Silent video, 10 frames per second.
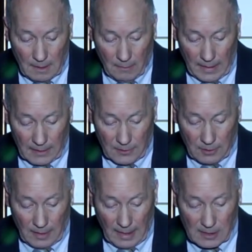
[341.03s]
We had two
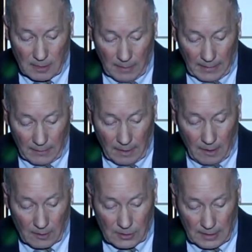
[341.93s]
guys to make
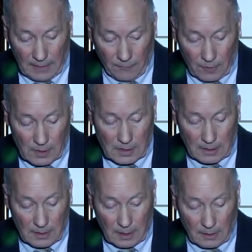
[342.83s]
All-State for us
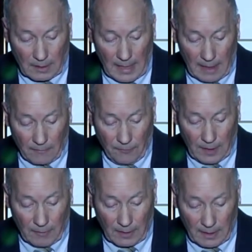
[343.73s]
at Tucker, Kyle
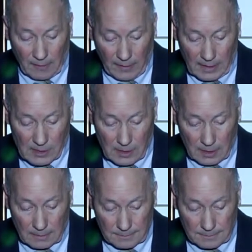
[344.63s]
Frederick and Ricky Sutton.